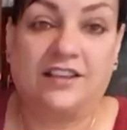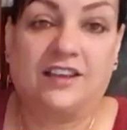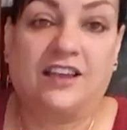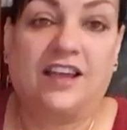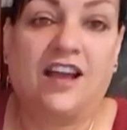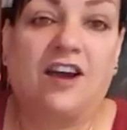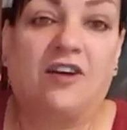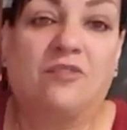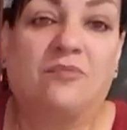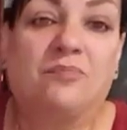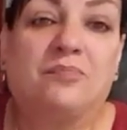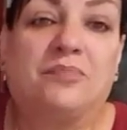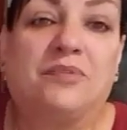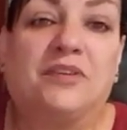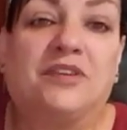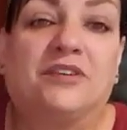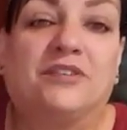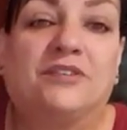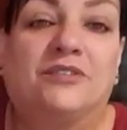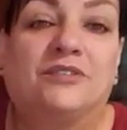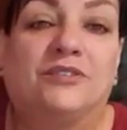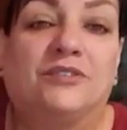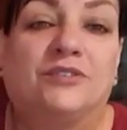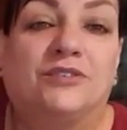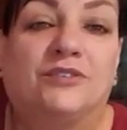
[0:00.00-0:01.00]
Look how
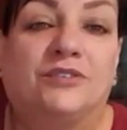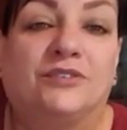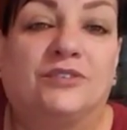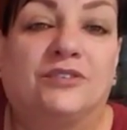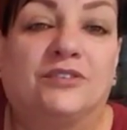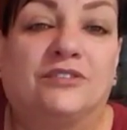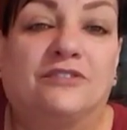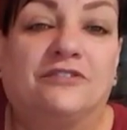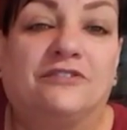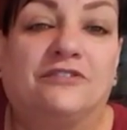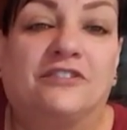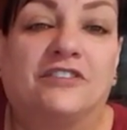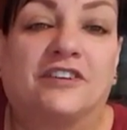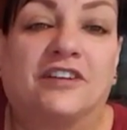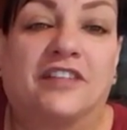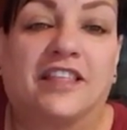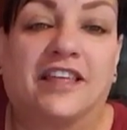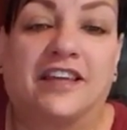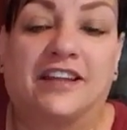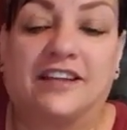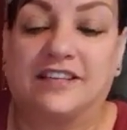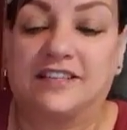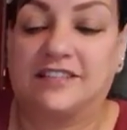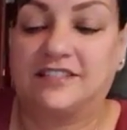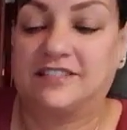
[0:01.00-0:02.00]
beautiful
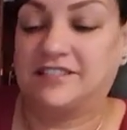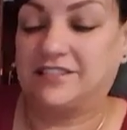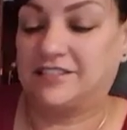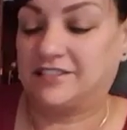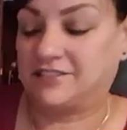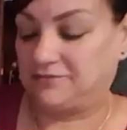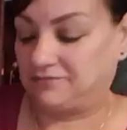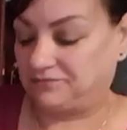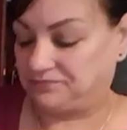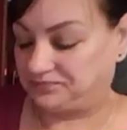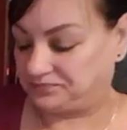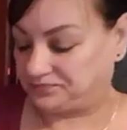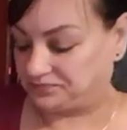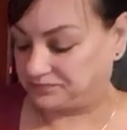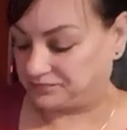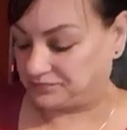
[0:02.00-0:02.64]
that is.